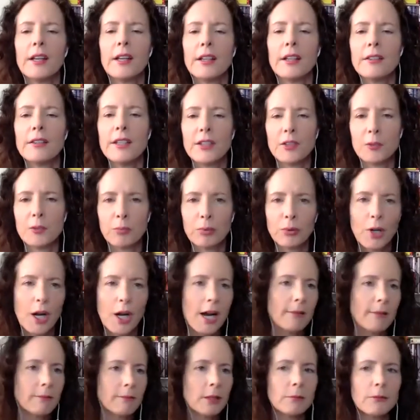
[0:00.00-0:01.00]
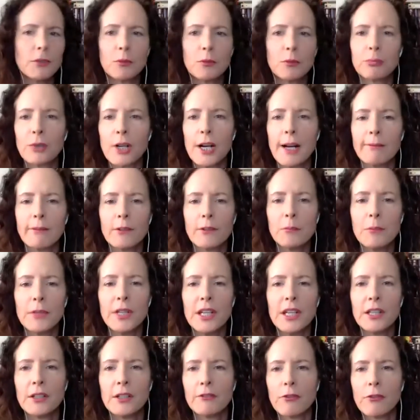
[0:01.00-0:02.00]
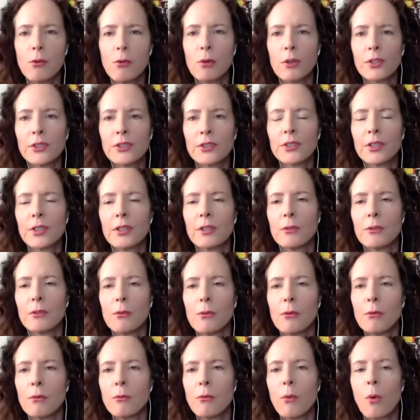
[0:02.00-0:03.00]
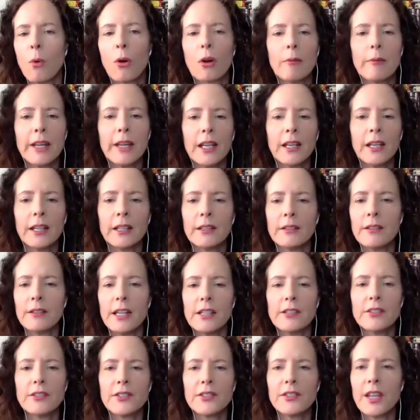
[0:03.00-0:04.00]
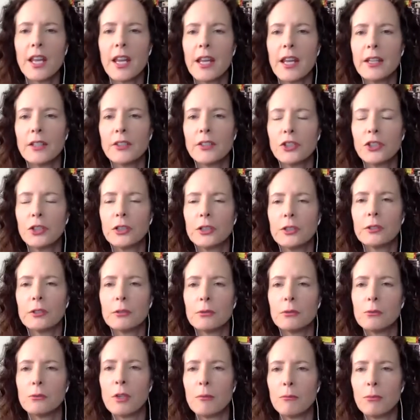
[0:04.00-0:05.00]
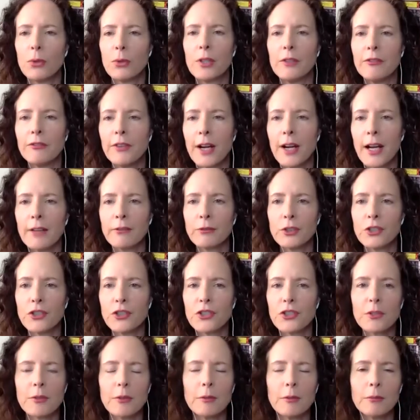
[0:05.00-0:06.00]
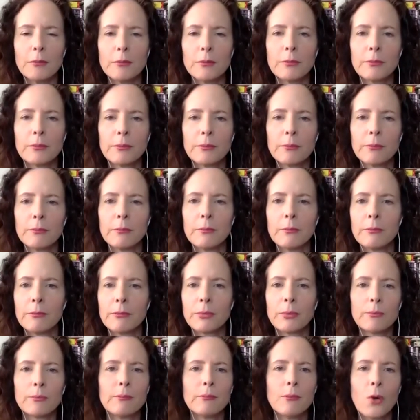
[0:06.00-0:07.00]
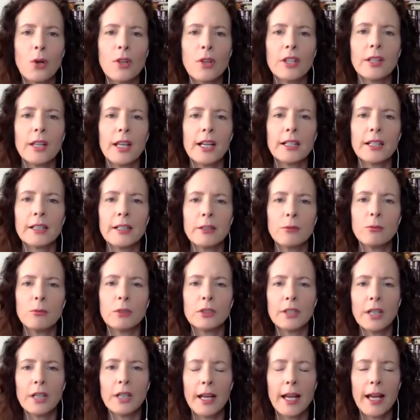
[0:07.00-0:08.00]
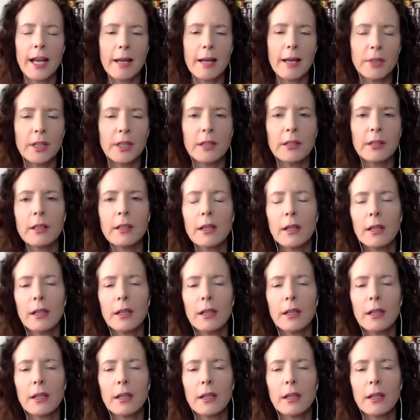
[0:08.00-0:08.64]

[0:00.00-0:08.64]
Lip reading: this problem? The problem being, of course, warming and staying to 1.5, which more than likely will not happen.